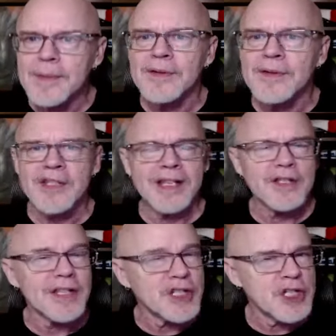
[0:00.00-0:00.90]
in the sense
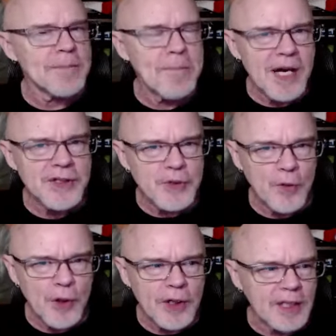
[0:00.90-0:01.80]
that she must
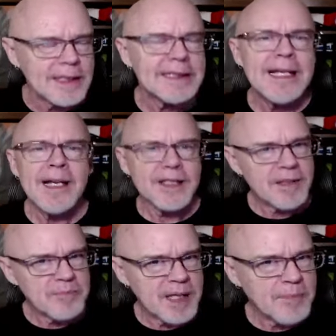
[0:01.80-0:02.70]
work. It's a
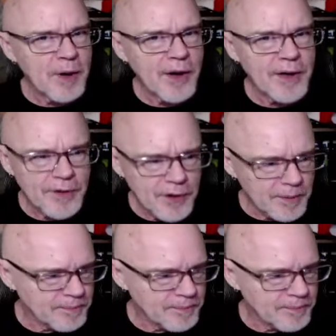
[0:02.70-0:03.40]
big part of her